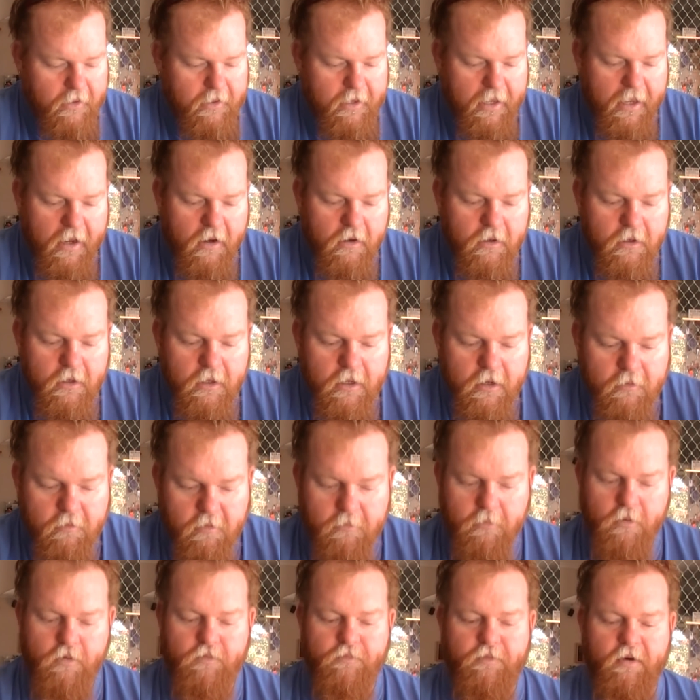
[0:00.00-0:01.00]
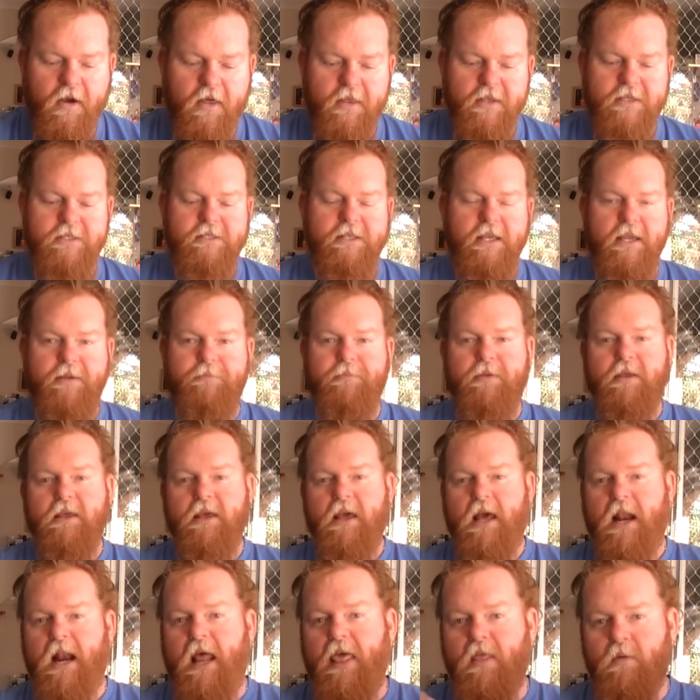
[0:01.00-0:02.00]
Now, removed via the steam.
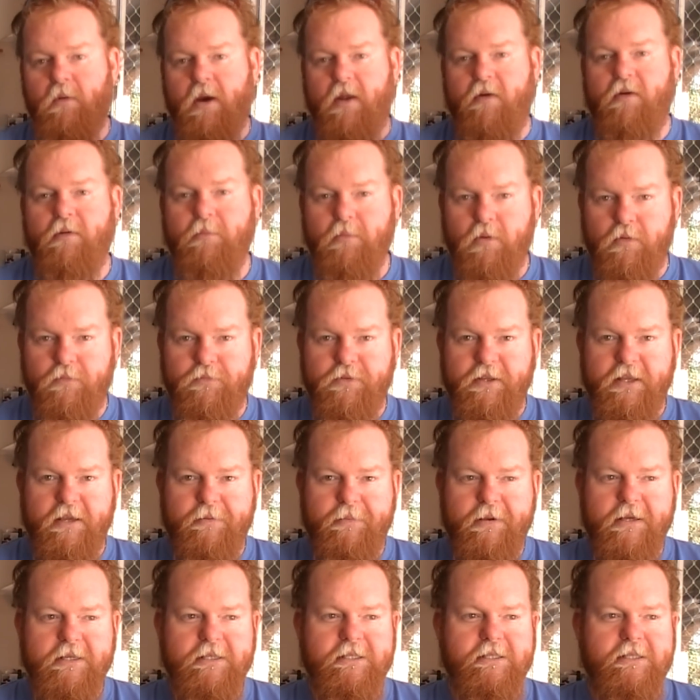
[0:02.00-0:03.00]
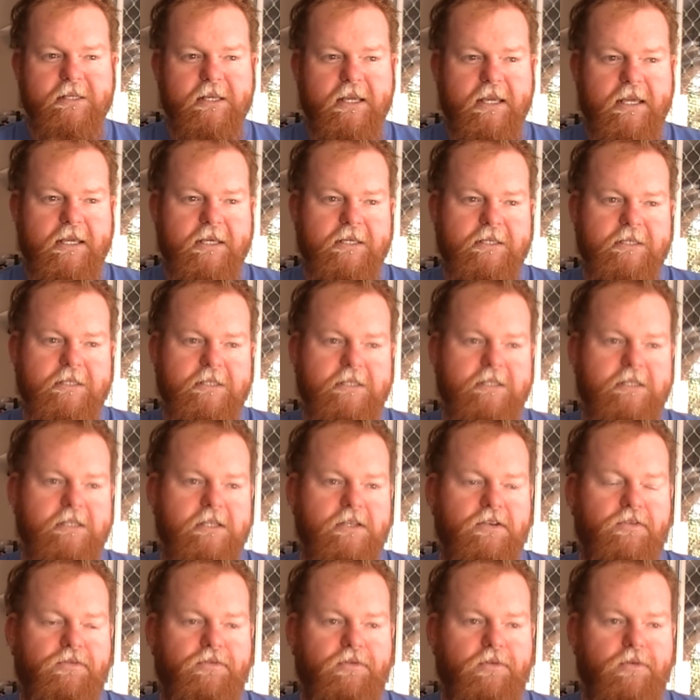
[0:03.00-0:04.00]
Another way to remove DMS is
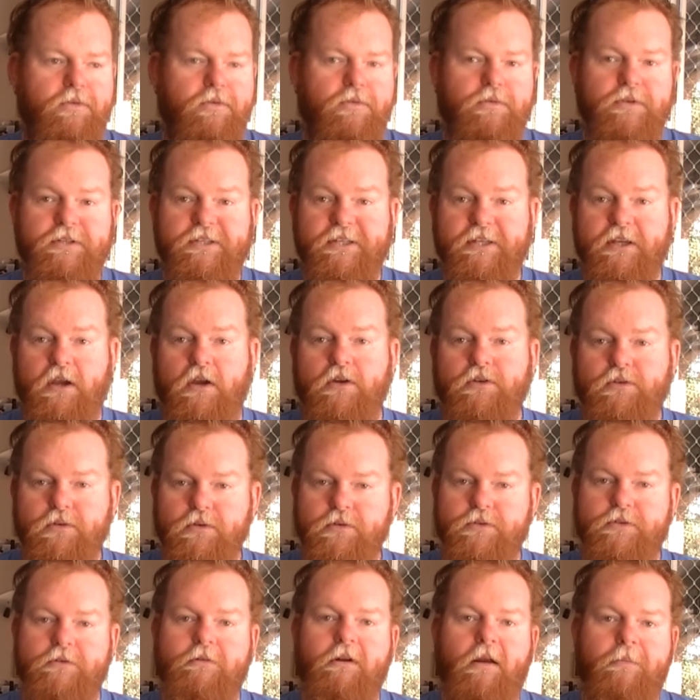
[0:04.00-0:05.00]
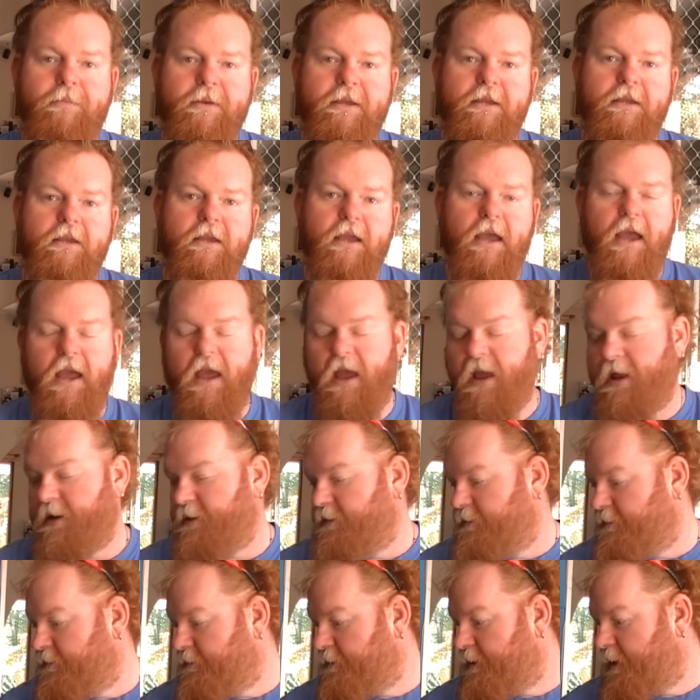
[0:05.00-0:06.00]
through CO2 scrubbing,
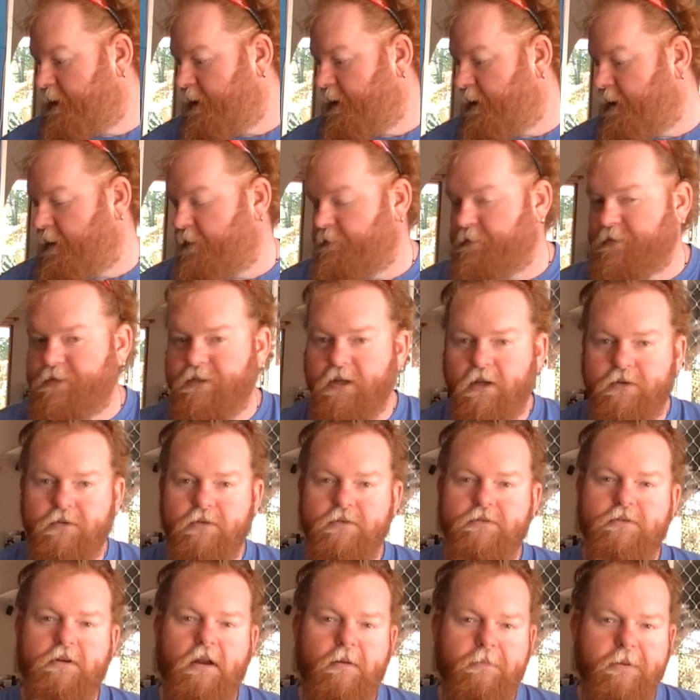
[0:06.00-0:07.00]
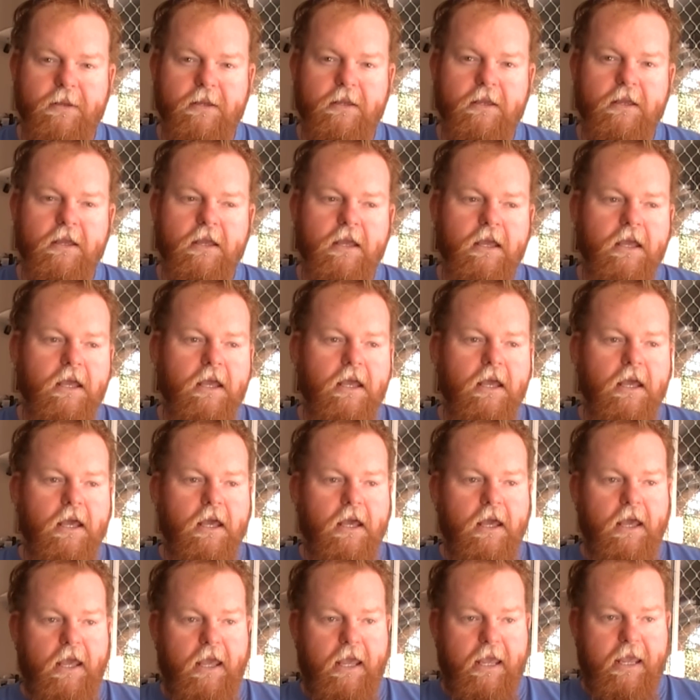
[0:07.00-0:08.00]
and CO2 scrubbing
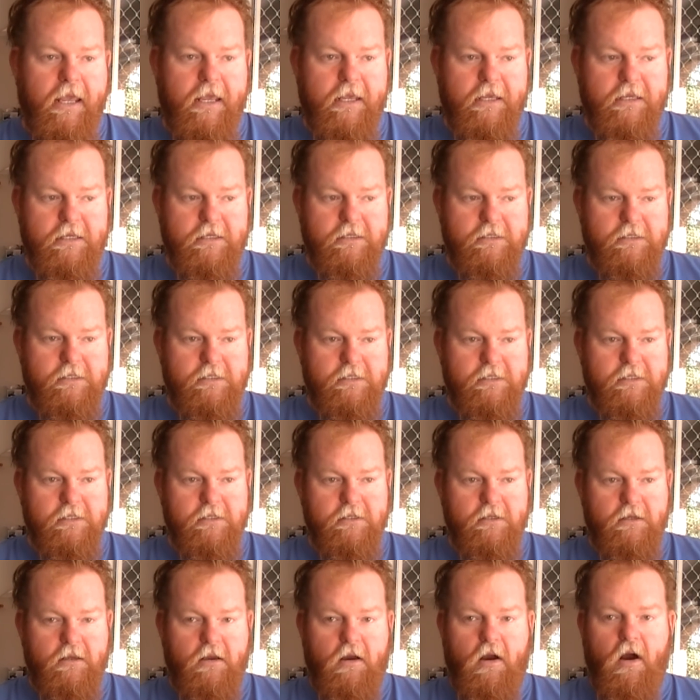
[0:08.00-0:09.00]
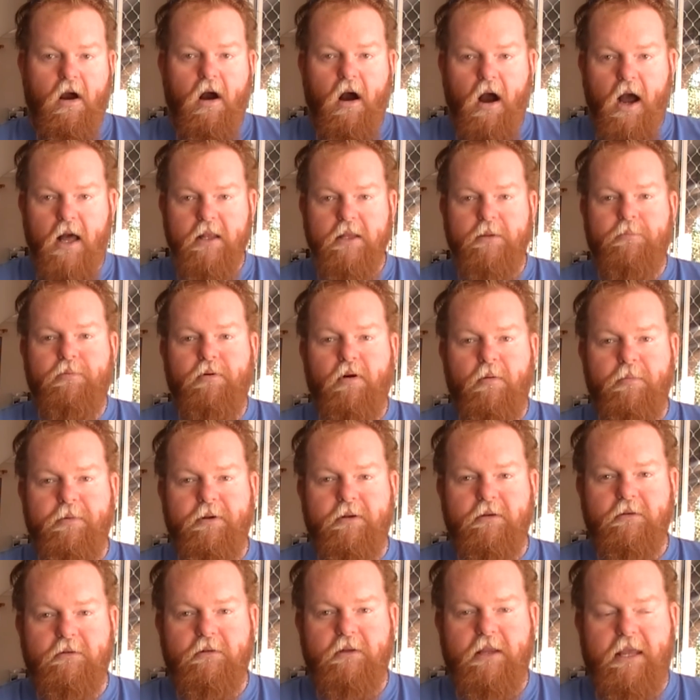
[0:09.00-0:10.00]
is highly
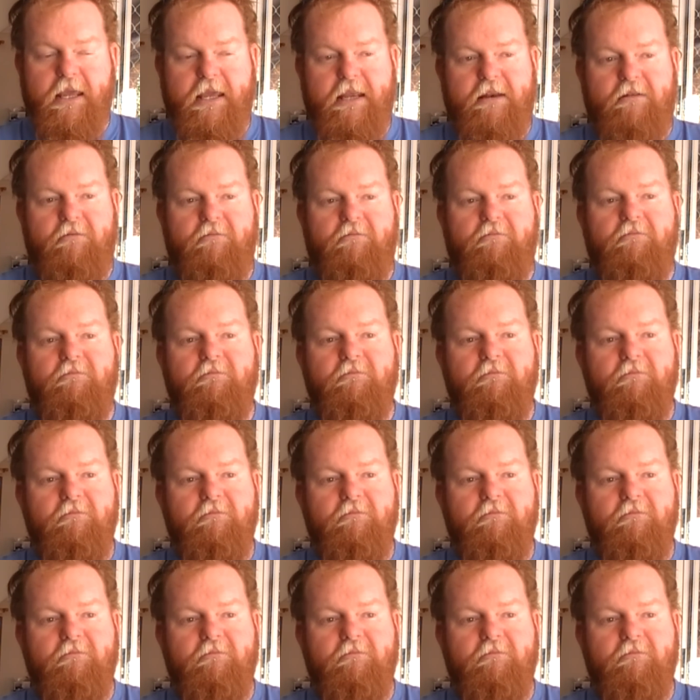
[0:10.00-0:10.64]
prominent in